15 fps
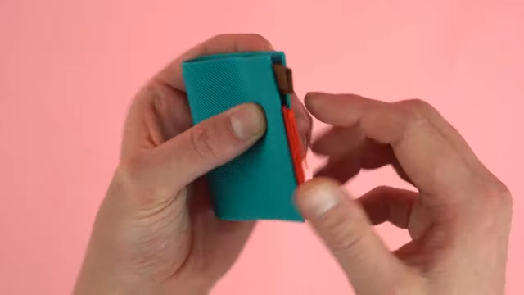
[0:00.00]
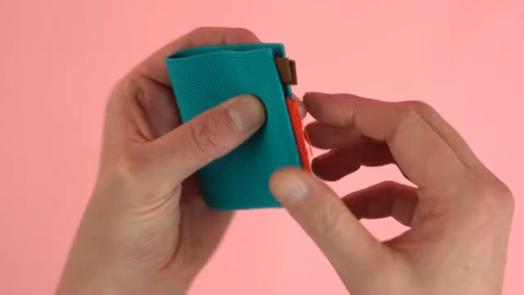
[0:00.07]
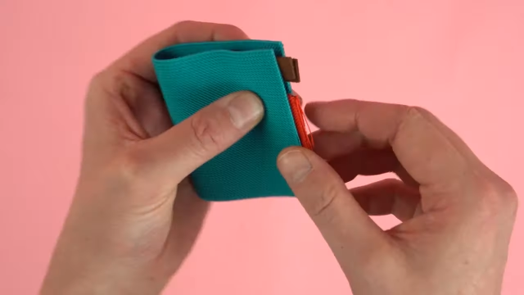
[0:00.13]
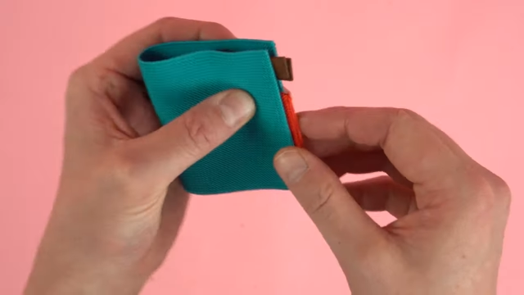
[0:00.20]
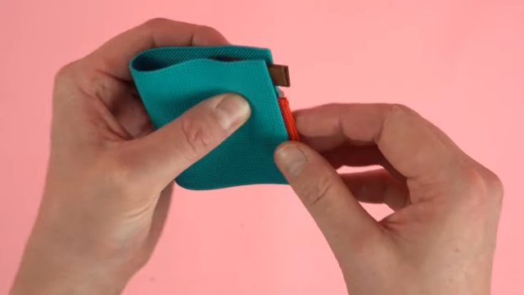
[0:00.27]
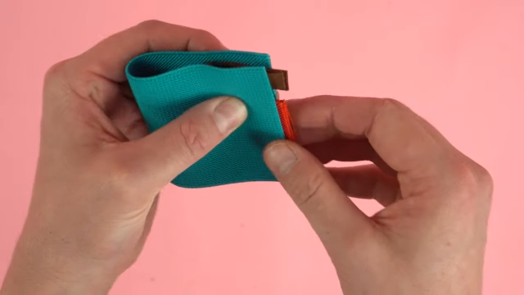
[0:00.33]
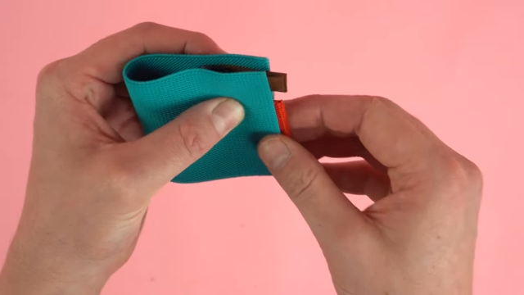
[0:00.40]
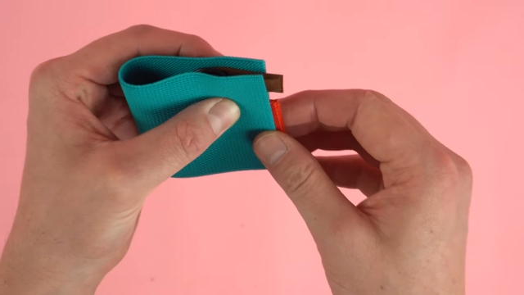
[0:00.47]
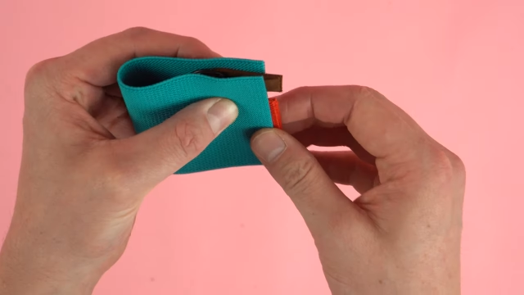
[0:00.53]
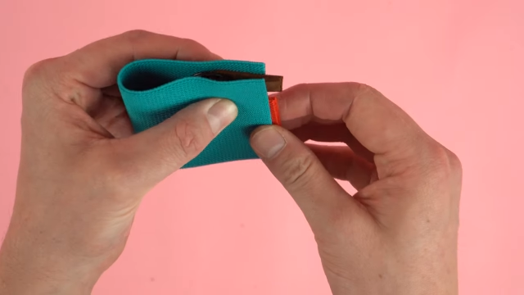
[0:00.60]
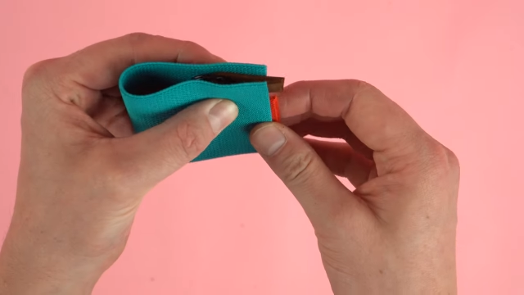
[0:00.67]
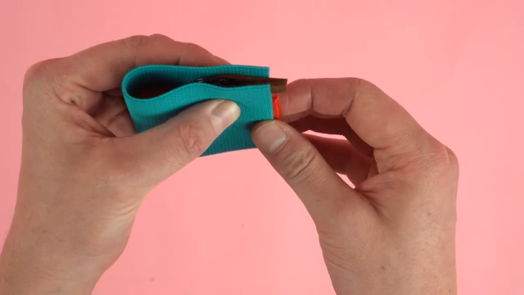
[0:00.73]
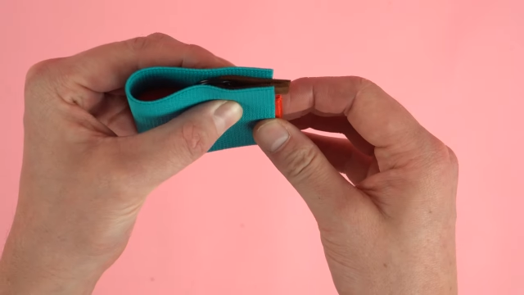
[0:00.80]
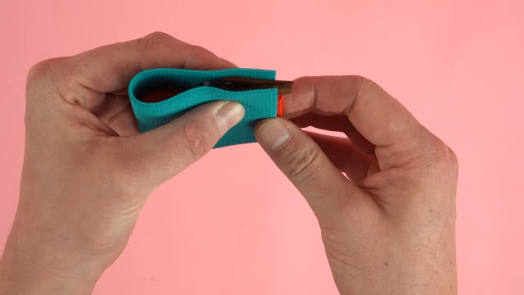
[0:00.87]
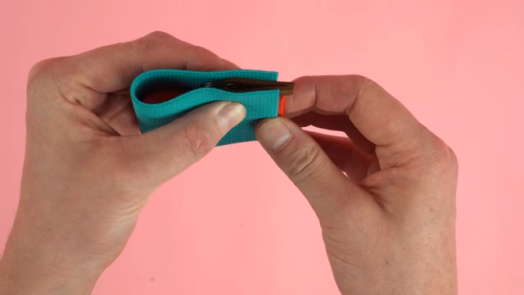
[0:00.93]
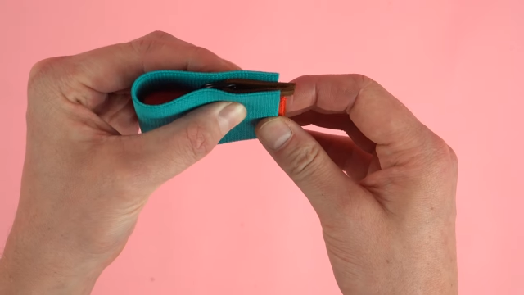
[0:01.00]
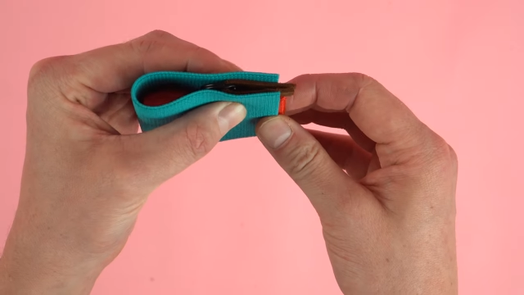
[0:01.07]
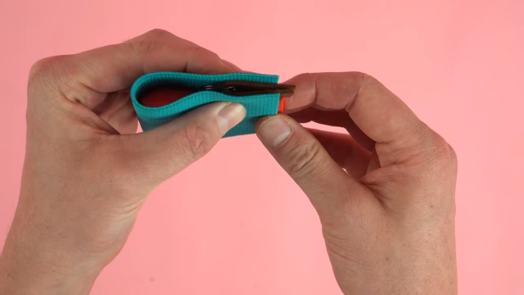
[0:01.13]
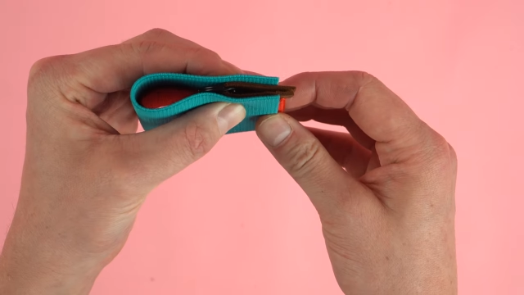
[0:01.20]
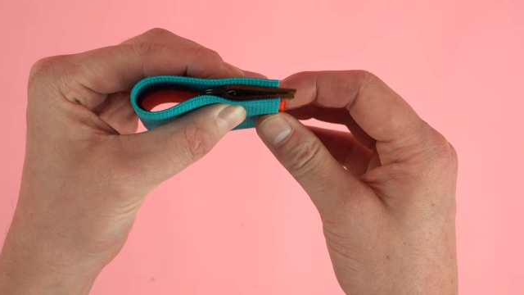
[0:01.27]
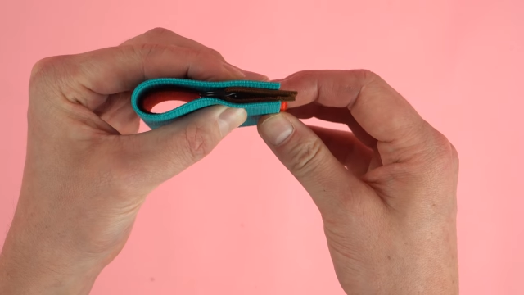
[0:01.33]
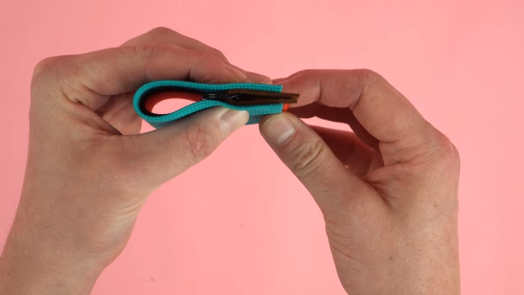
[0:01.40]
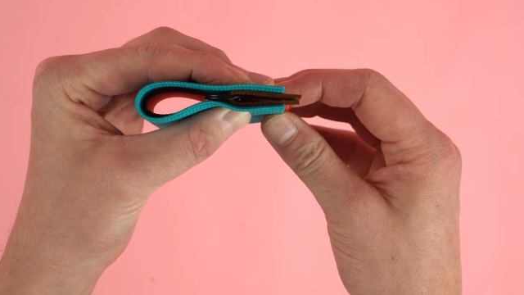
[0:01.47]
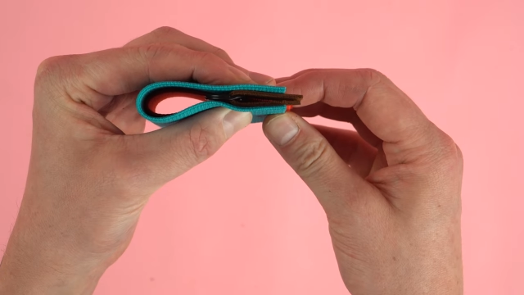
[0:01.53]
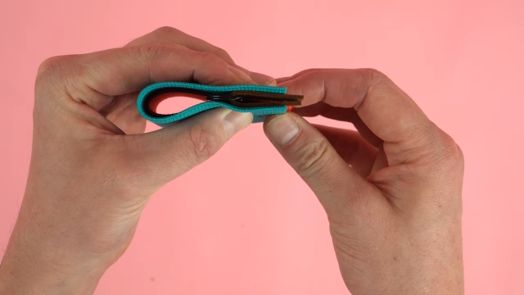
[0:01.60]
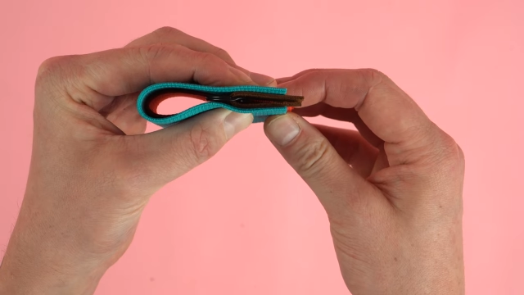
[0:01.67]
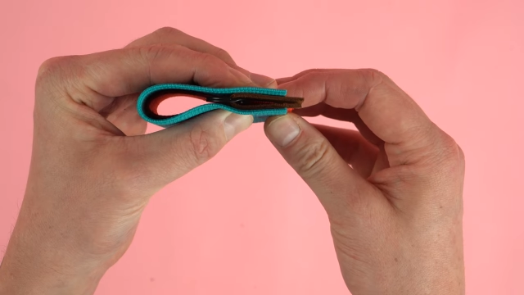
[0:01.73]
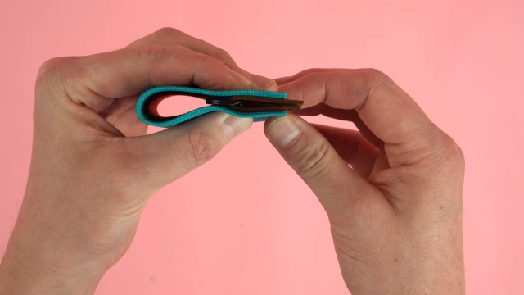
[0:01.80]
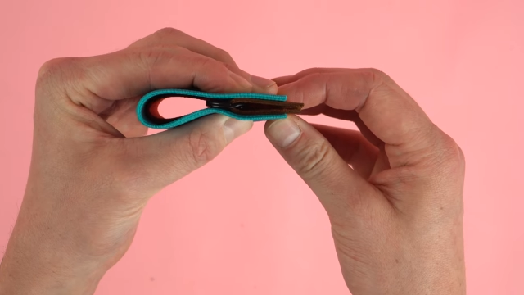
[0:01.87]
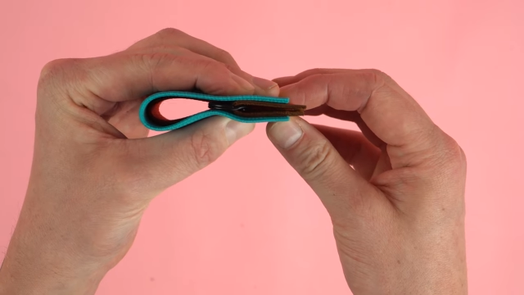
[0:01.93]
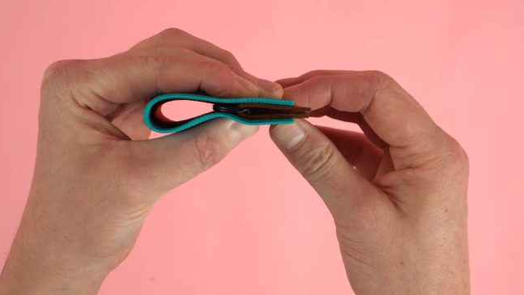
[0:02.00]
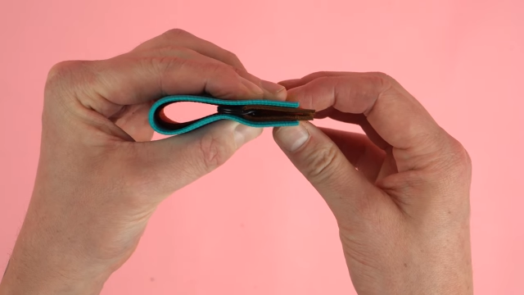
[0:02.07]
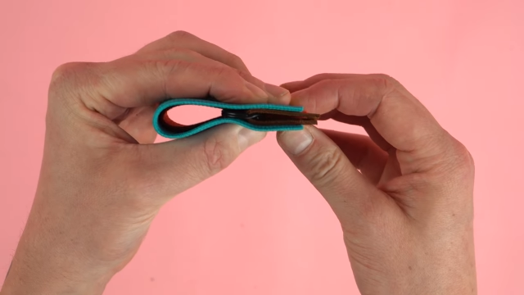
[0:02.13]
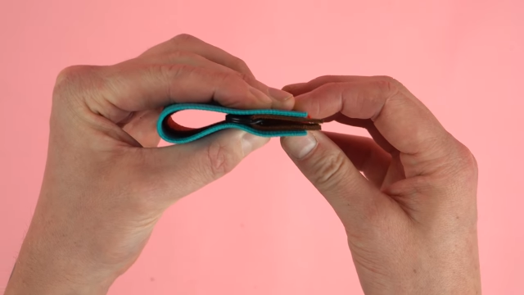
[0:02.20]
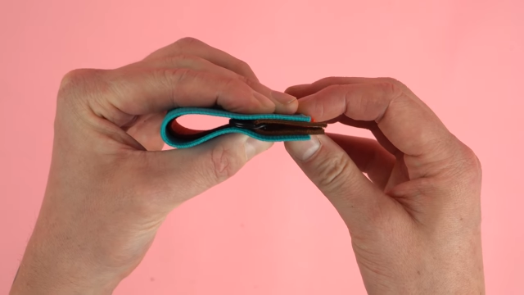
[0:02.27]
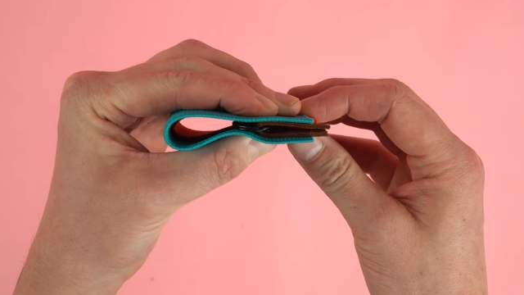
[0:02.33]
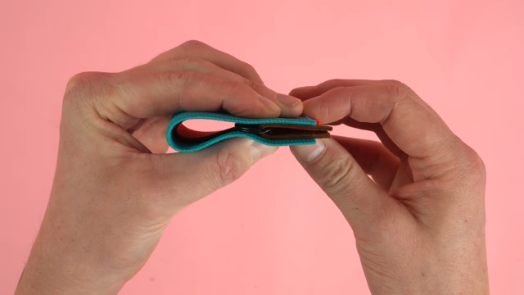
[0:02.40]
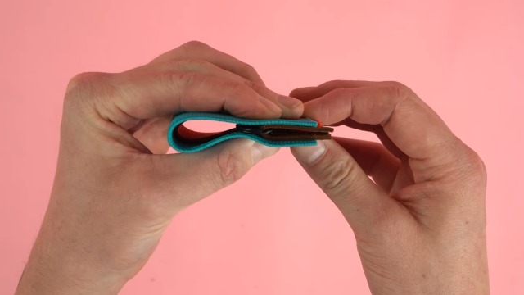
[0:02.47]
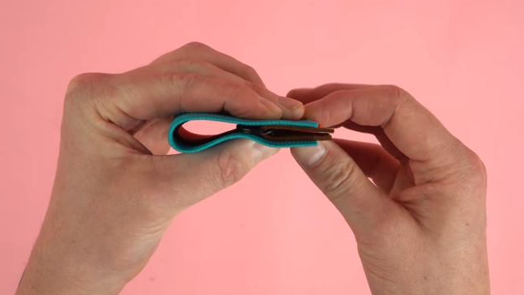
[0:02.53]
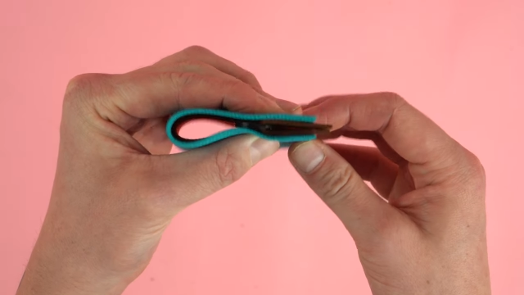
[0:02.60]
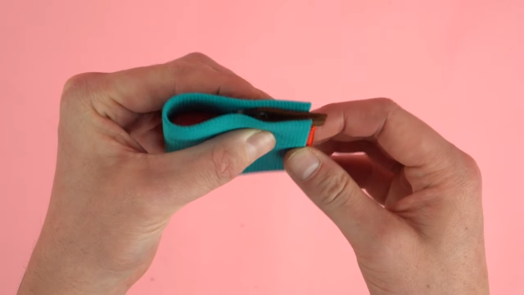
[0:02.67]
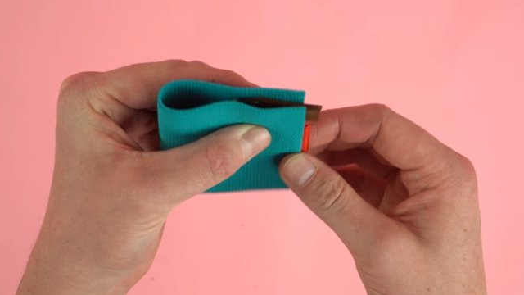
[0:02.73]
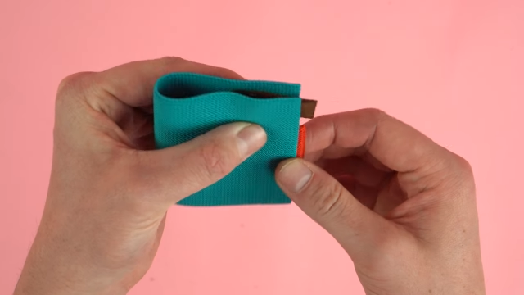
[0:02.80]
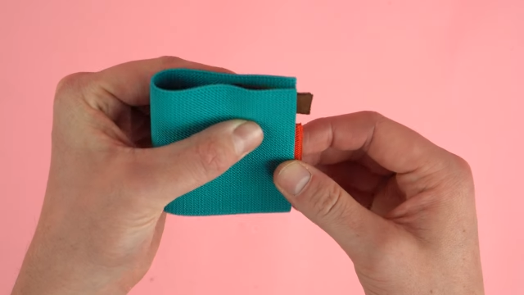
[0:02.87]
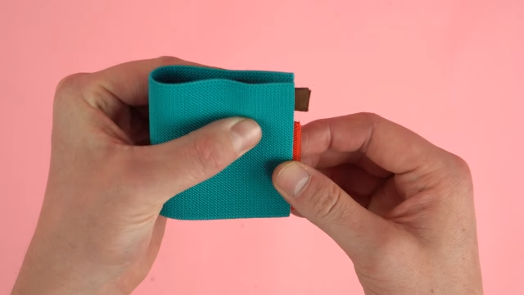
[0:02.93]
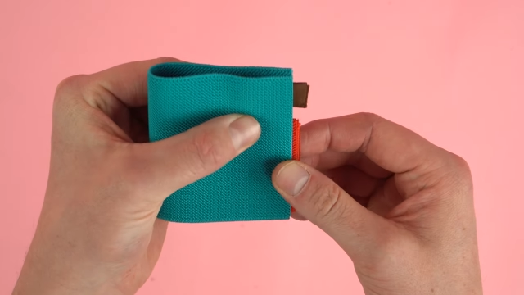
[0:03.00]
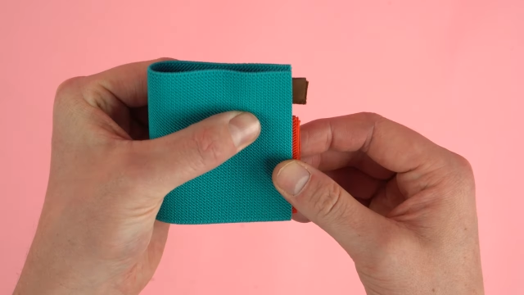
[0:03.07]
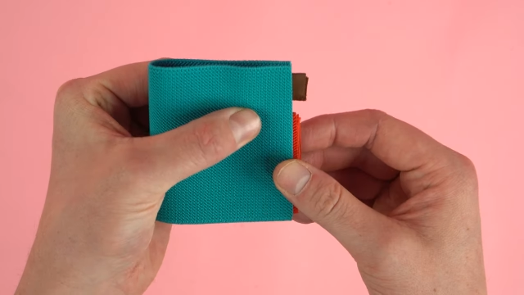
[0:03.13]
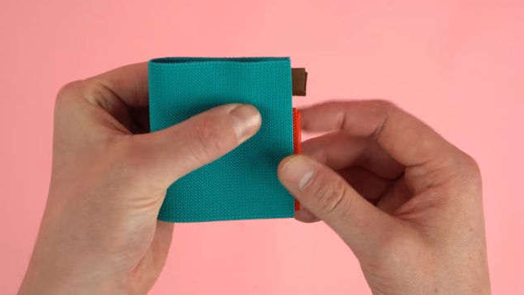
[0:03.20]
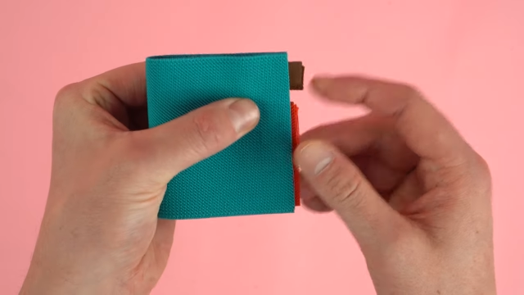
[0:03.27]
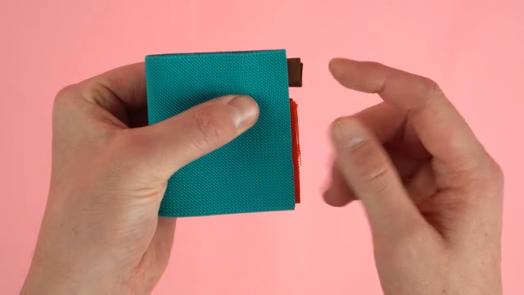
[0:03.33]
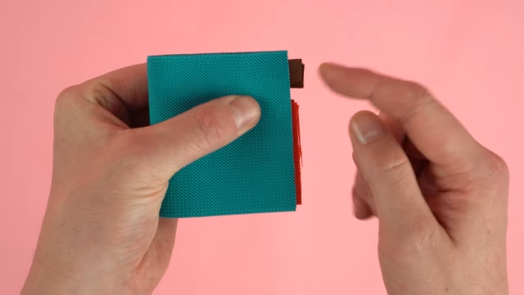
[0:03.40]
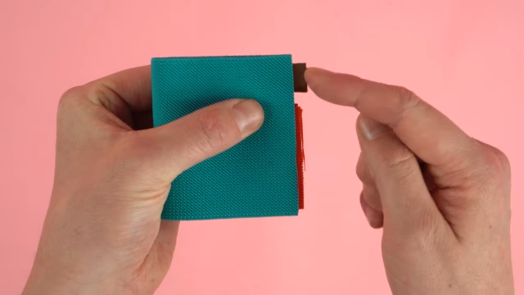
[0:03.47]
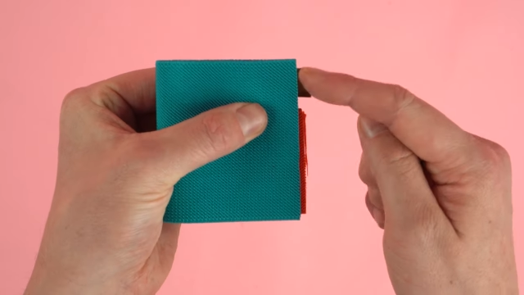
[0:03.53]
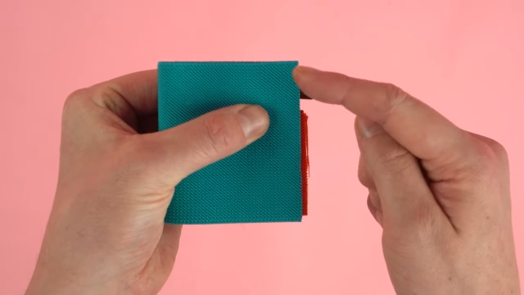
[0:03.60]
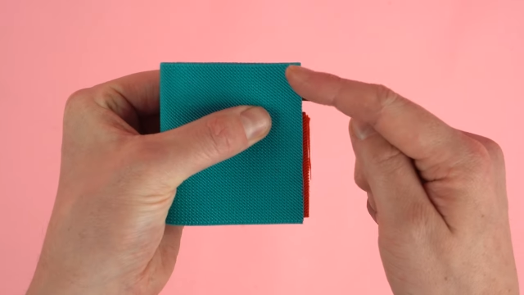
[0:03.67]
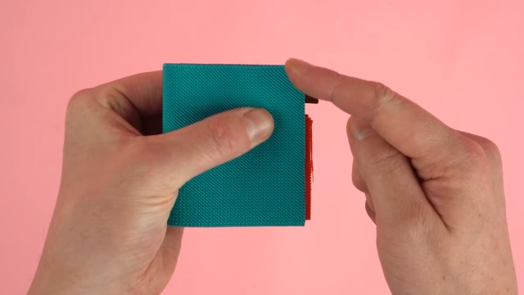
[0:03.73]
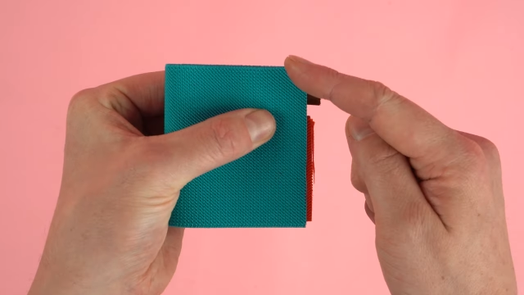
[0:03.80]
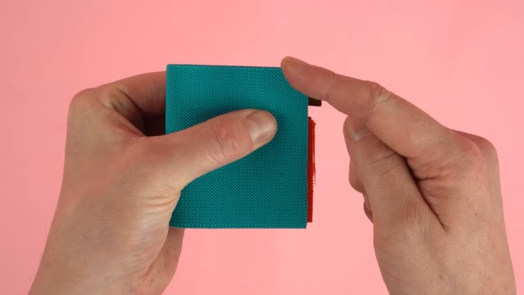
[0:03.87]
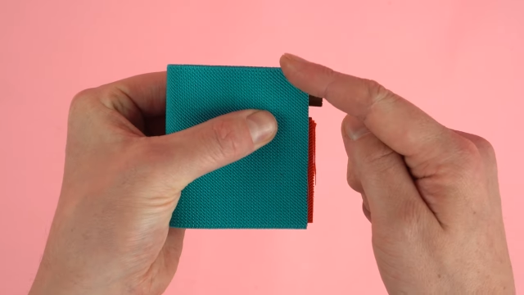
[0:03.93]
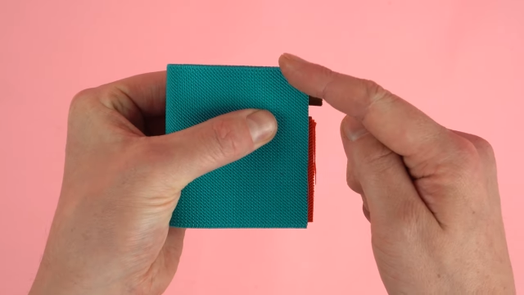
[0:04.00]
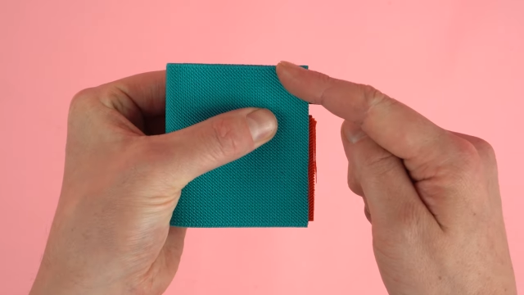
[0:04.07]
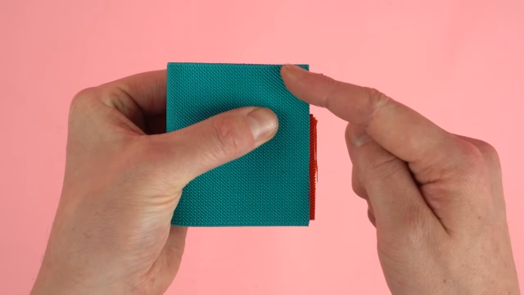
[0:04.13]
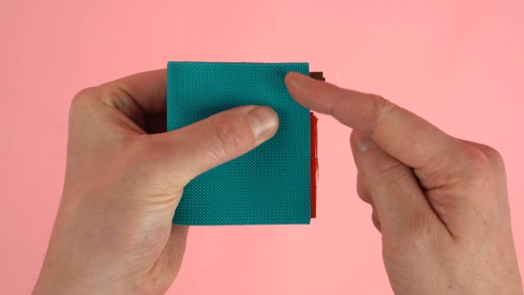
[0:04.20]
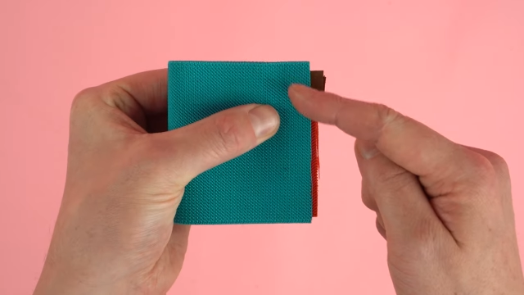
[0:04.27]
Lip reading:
Nobody's mouth can be seen.